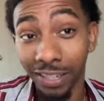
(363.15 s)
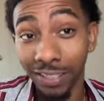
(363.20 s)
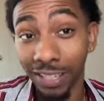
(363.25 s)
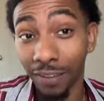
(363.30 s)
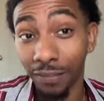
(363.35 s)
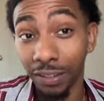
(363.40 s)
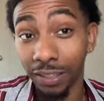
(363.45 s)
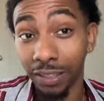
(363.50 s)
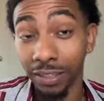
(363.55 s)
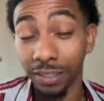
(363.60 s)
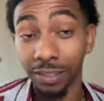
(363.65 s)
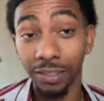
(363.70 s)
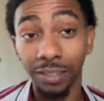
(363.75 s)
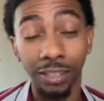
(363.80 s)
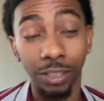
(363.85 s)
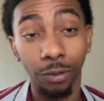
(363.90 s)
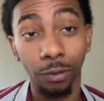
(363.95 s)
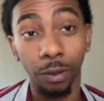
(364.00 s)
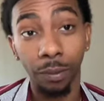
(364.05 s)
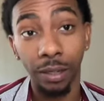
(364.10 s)
have a tendency
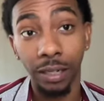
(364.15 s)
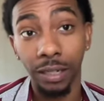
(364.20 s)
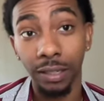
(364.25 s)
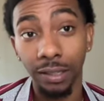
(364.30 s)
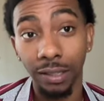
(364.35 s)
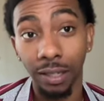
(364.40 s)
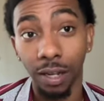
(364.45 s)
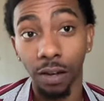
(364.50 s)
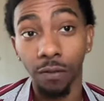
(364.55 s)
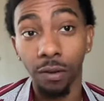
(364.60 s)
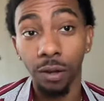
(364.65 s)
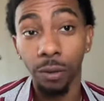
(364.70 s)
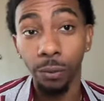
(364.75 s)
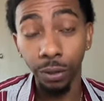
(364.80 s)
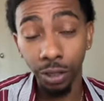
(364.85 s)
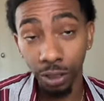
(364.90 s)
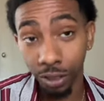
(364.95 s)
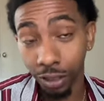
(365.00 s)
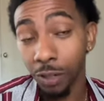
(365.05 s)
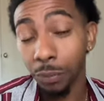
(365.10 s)
to repeat itself, we
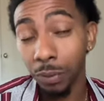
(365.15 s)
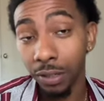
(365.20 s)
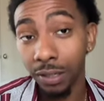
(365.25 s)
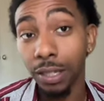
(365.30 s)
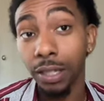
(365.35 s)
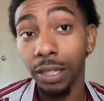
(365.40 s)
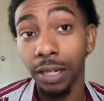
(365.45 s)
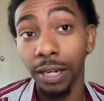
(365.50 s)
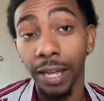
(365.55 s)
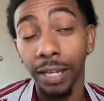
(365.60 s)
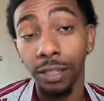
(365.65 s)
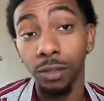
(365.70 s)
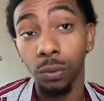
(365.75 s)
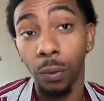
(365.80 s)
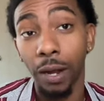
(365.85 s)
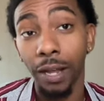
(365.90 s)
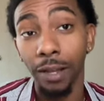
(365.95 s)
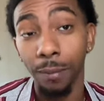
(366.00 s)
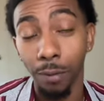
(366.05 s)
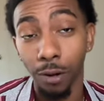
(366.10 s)
should be seeing the next
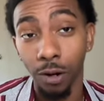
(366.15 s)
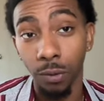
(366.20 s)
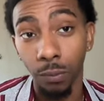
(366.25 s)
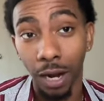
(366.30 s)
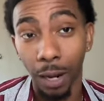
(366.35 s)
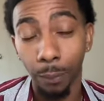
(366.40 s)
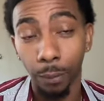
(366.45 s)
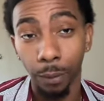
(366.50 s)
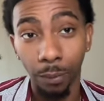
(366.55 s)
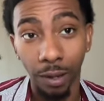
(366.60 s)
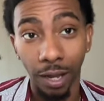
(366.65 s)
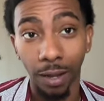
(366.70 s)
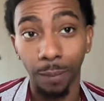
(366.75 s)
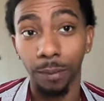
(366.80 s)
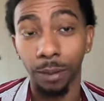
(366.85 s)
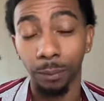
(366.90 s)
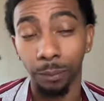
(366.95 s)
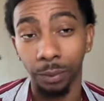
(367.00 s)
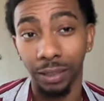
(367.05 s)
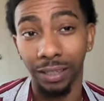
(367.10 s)
white male rapper pop
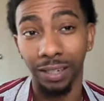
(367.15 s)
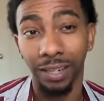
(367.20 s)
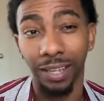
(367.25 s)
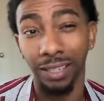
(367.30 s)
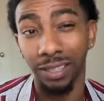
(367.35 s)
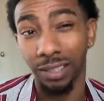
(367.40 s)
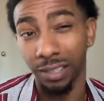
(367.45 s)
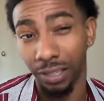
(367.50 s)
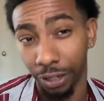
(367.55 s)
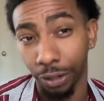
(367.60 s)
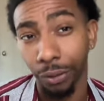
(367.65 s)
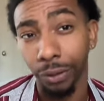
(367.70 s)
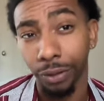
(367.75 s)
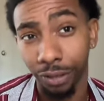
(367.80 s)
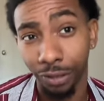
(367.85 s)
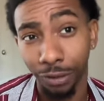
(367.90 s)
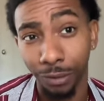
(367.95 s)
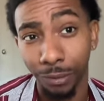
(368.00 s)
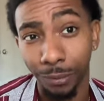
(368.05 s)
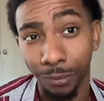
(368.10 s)
up in the next year or
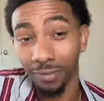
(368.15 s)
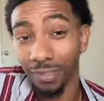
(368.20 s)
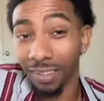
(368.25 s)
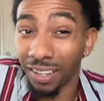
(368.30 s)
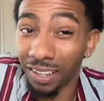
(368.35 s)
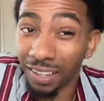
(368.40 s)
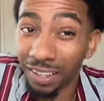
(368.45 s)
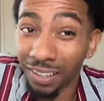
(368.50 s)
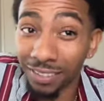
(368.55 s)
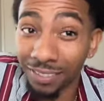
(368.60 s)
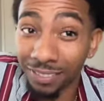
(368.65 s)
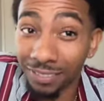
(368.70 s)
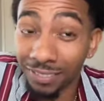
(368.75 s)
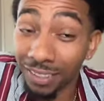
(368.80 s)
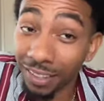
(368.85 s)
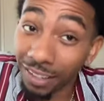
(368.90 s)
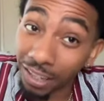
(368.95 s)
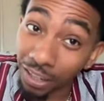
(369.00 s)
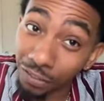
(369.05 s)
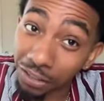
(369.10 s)
two. Yeah,
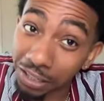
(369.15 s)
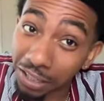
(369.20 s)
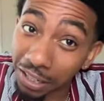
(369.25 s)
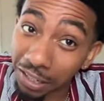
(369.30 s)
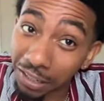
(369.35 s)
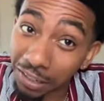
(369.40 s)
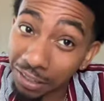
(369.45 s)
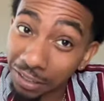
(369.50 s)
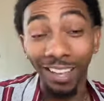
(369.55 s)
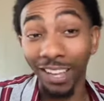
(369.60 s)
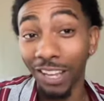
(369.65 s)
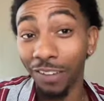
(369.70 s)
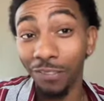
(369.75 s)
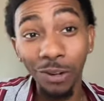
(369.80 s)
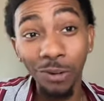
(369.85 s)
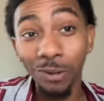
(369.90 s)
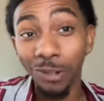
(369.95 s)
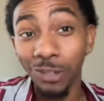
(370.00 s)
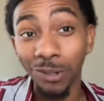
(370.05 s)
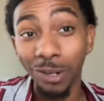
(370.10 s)
give or take. If
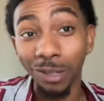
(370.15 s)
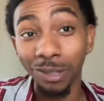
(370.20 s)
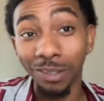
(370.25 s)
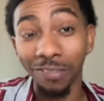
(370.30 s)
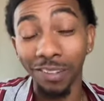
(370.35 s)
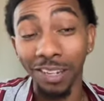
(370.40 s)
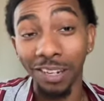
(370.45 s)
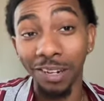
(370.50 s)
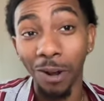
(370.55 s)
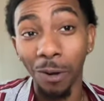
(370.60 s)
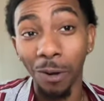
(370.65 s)
you enjoyed the video,